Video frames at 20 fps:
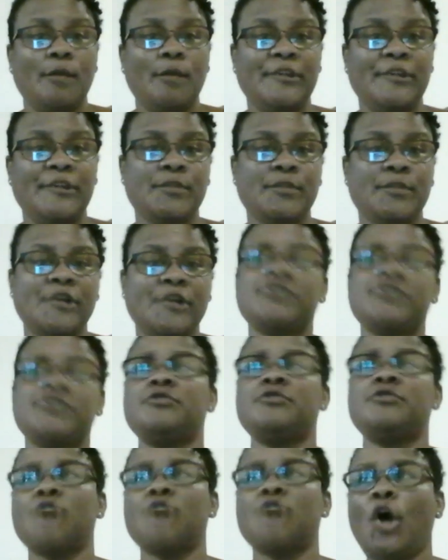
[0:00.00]
But the person
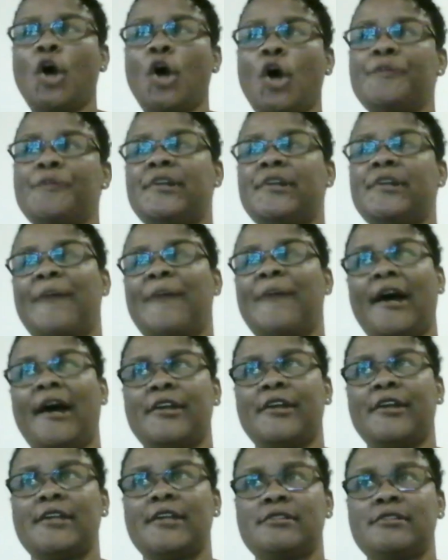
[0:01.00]
who's open about
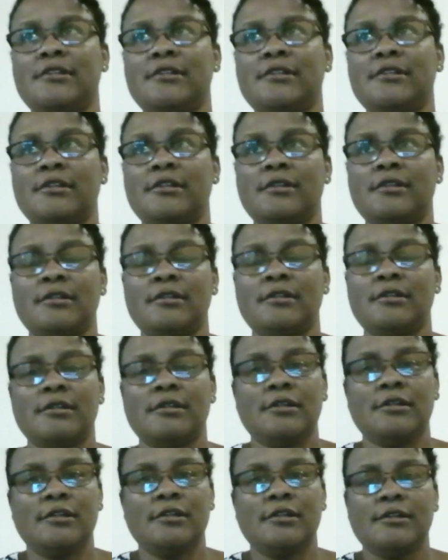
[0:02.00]
it,
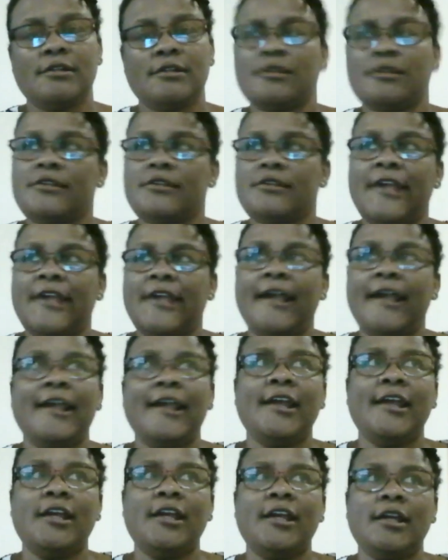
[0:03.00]

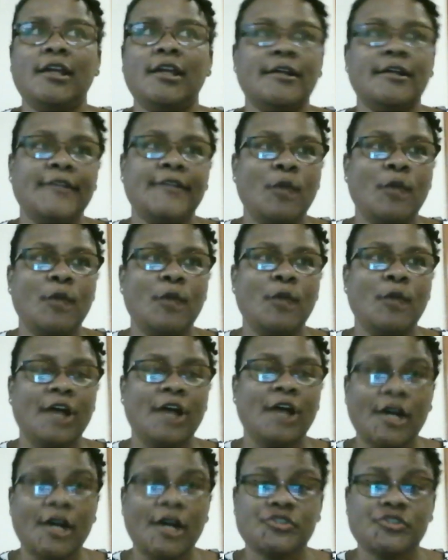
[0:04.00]
they want to
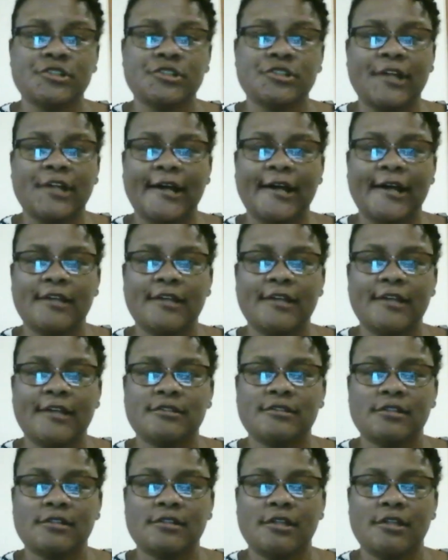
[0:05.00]
ostracize,
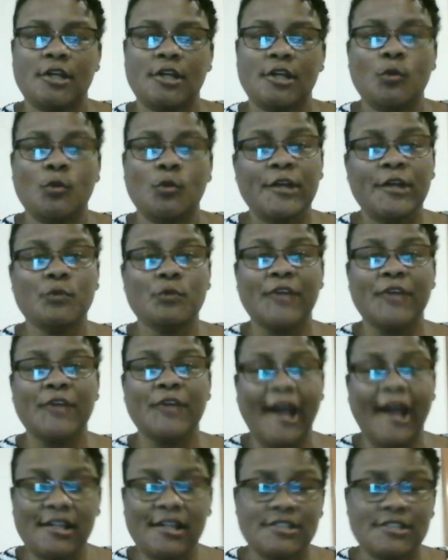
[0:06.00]
when in
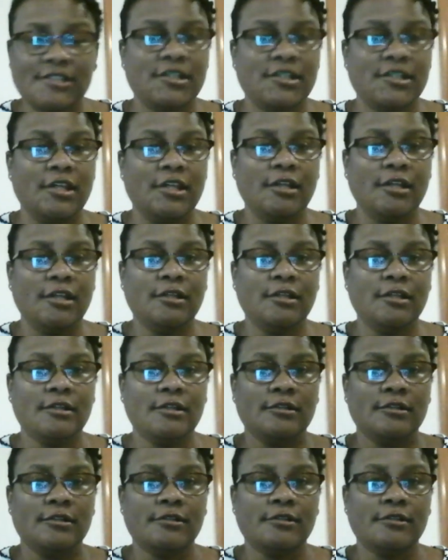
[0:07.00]
reality,
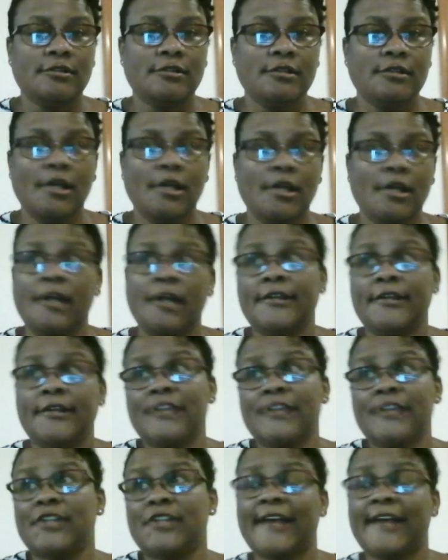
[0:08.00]
they
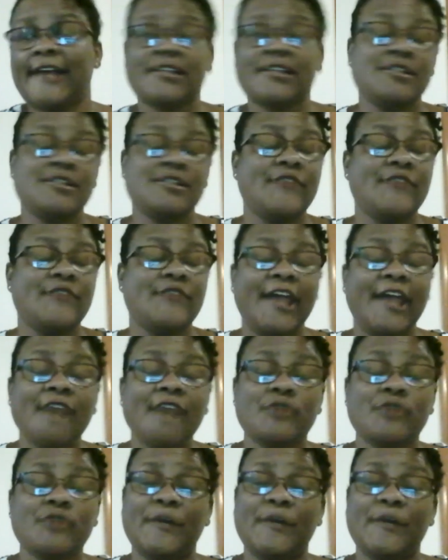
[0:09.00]
should act as if
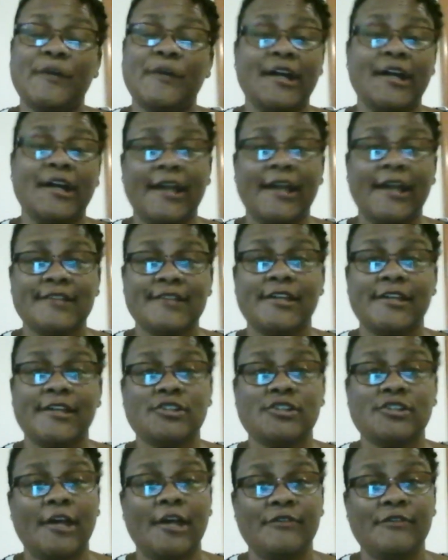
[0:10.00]
everybody has
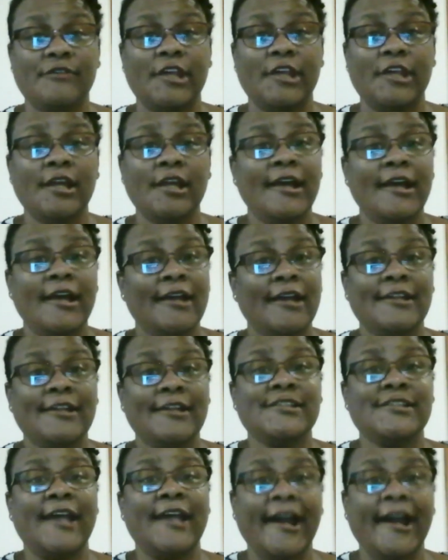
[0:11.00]
HIV, unless
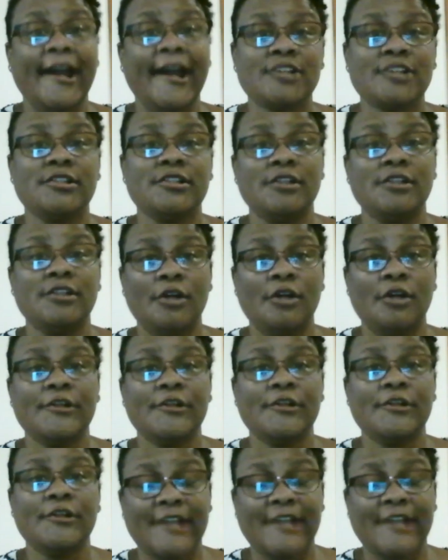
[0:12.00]
they actually know their
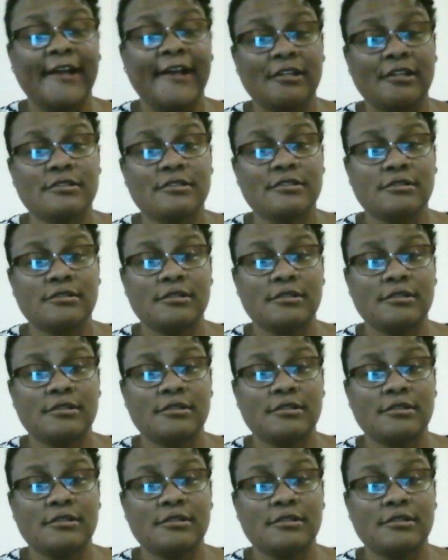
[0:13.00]
status.